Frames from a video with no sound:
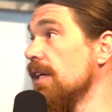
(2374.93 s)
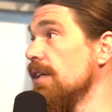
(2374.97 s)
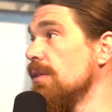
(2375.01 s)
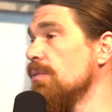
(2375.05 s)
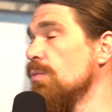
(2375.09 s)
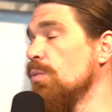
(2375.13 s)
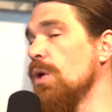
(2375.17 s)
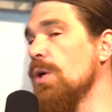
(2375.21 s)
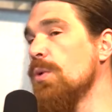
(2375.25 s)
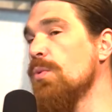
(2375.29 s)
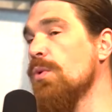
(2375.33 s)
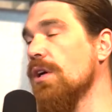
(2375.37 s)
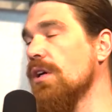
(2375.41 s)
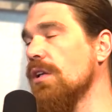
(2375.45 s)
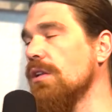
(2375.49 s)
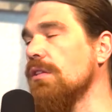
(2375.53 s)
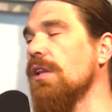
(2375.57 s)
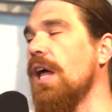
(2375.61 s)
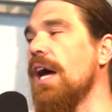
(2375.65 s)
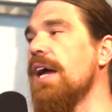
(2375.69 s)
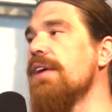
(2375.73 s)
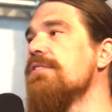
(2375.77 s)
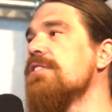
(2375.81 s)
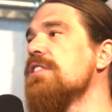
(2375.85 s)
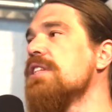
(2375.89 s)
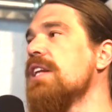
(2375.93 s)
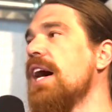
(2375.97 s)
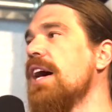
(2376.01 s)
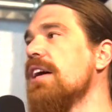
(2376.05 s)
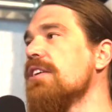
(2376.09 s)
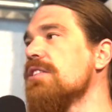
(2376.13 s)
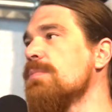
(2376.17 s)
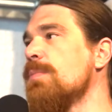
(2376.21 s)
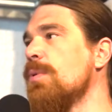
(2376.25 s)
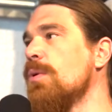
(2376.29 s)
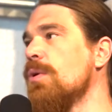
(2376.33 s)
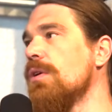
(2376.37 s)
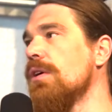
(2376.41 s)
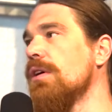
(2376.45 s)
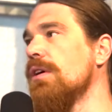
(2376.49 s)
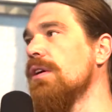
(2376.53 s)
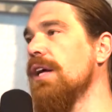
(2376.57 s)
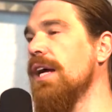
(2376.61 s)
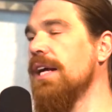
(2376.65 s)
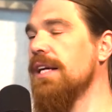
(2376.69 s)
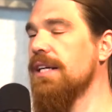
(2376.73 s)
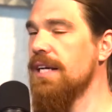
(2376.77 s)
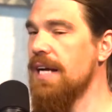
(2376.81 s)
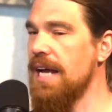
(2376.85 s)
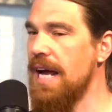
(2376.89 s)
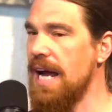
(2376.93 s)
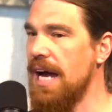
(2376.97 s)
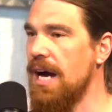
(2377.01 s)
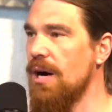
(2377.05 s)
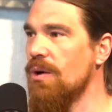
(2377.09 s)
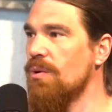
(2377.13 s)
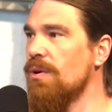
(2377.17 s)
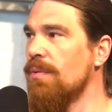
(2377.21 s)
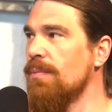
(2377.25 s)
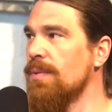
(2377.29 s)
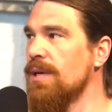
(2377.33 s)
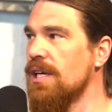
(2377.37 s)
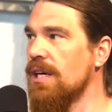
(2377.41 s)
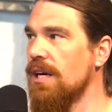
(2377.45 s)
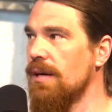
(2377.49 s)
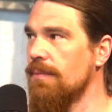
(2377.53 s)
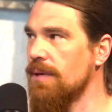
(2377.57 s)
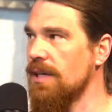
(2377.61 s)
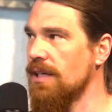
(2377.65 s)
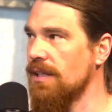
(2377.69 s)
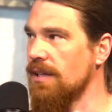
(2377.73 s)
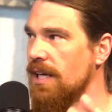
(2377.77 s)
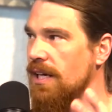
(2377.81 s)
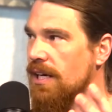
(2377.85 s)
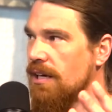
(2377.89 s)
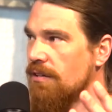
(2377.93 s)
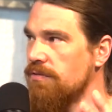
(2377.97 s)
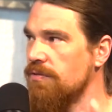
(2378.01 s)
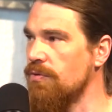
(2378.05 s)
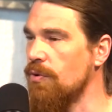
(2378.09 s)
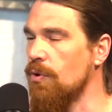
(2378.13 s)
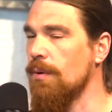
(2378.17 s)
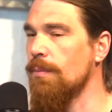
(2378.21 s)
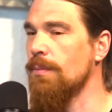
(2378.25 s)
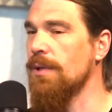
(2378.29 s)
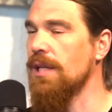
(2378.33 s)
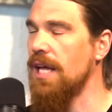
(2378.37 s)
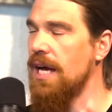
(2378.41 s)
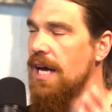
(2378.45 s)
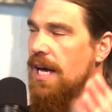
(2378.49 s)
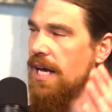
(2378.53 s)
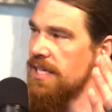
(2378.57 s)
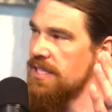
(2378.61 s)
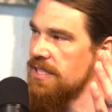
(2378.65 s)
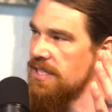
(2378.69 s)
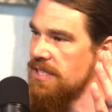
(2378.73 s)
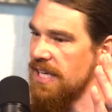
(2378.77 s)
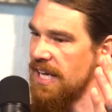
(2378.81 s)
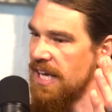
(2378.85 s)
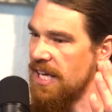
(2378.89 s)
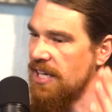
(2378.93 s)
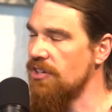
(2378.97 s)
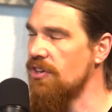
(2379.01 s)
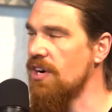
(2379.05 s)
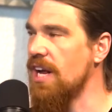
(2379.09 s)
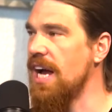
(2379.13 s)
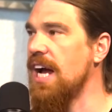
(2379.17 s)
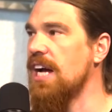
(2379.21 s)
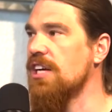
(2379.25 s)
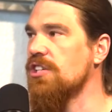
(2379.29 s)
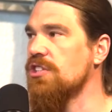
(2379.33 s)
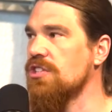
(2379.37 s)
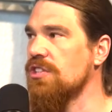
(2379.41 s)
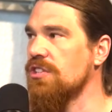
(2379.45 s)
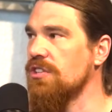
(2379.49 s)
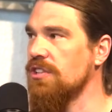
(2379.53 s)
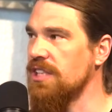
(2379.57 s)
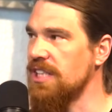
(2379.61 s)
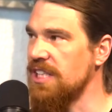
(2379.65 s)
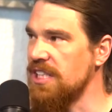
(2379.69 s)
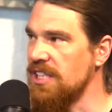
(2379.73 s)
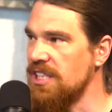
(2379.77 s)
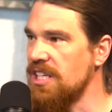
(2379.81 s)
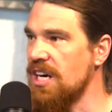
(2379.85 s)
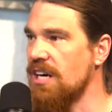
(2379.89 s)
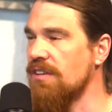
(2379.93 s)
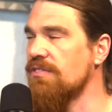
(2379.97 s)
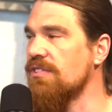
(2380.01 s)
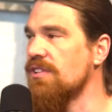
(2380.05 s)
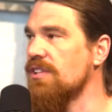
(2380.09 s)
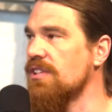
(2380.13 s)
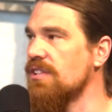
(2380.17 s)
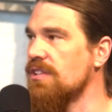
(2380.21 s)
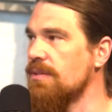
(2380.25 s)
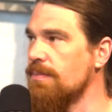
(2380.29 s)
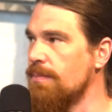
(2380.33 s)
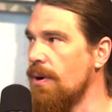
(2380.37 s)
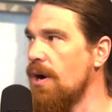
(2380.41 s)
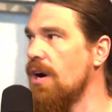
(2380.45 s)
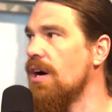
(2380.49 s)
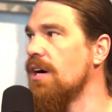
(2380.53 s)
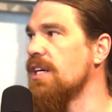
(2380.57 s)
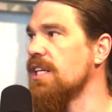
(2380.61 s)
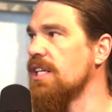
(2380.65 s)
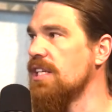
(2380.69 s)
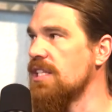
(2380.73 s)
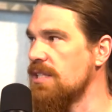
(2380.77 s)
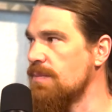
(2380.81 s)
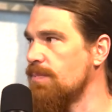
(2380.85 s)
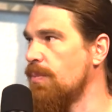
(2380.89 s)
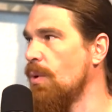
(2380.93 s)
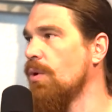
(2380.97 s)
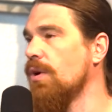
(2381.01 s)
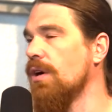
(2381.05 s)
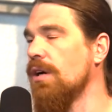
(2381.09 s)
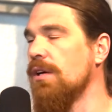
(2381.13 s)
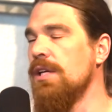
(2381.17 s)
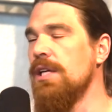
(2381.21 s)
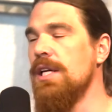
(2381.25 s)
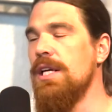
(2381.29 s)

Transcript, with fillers: We were a lifestyle sport, and now we're becoming like a formalized, internationally governed body sport.